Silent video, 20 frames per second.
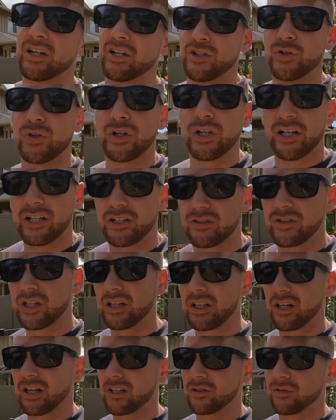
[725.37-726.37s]
You could enter a
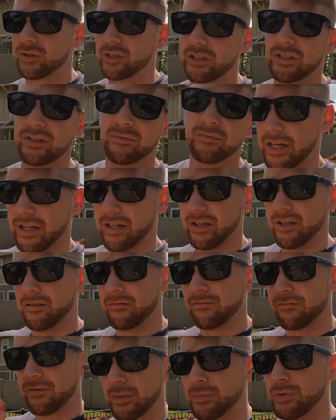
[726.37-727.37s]
lottery
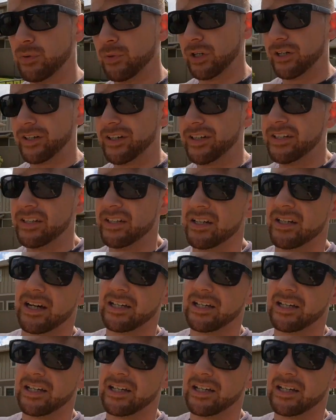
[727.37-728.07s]
in February,